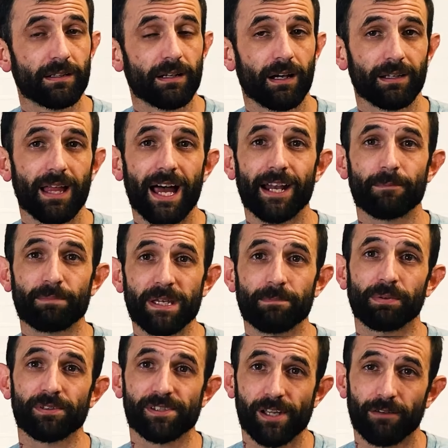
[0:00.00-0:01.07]
a lot of
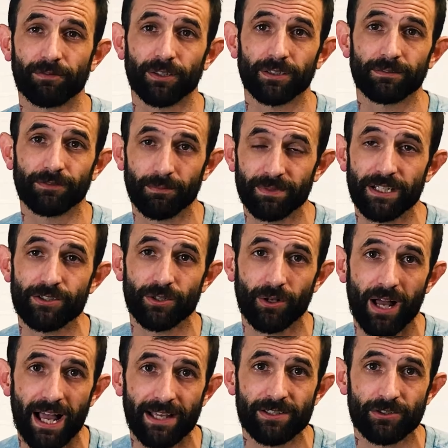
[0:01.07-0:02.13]
people suffer from digital
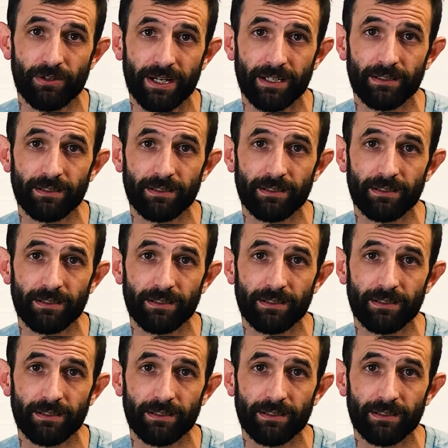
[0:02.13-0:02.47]
eye strain,